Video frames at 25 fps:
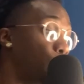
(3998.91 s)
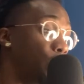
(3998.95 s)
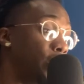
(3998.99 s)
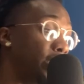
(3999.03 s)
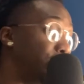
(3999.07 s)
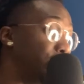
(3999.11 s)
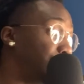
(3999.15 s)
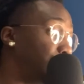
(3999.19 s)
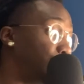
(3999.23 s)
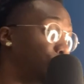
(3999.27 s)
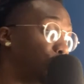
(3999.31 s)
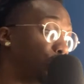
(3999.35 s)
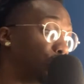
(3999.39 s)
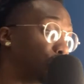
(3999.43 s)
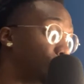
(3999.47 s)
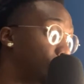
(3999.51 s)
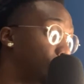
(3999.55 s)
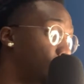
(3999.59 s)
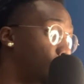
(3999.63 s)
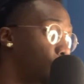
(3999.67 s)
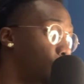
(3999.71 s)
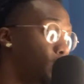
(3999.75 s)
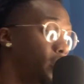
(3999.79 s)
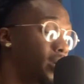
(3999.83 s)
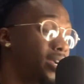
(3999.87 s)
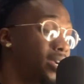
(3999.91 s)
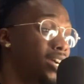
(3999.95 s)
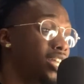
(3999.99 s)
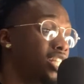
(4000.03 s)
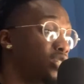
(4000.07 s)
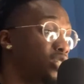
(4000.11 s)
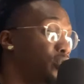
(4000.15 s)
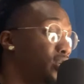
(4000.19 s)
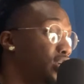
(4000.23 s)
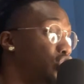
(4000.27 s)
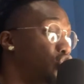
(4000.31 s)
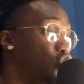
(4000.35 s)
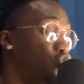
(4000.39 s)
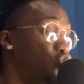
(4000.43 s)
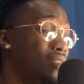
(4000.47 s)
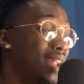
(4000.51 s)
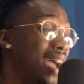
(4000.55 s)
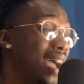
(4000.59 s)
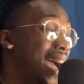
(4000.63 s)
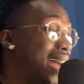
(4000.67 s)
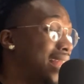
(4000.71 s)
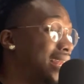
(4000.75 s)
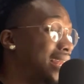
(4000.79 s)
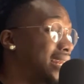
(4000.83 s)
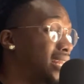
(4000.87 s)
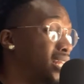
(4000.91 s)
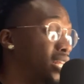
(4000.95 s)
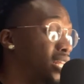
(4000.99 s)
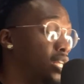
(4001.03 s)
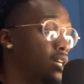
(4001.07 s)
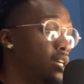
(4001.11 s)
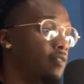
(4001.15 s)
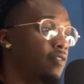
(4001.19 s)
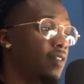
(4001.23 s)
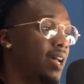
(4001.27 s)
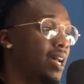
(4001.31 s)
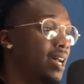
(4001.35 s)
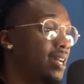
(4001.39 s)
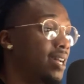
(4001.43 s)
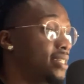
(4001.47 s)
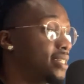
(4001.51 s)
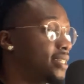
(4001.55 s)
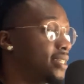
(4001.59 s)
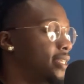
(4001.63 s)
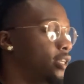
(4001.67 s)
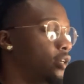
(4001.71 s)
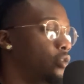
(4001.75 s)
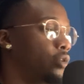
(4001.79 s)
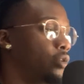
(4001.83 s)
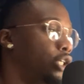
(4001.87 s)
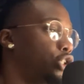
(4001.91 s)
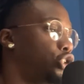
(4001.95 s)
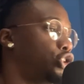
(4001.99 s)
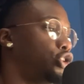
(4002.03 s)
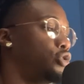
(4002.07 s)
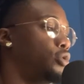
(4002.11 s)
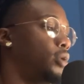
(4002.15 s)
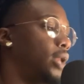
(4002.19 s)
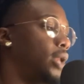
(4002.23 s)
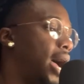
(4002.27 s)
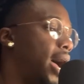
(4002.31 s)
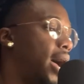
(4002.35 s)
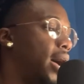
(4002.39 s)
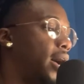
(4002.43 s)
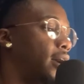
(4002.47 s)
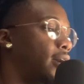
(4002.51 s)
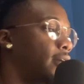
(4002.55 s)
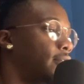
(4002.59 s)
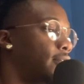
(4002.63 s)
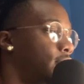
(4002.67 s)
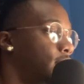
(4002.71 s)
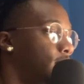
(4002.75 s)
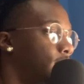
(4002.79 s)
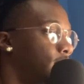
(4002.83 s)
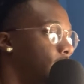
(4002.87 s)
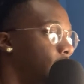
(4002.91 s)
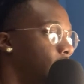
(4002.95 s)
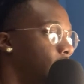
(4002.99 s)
issue struggle because we do not live single issue lives.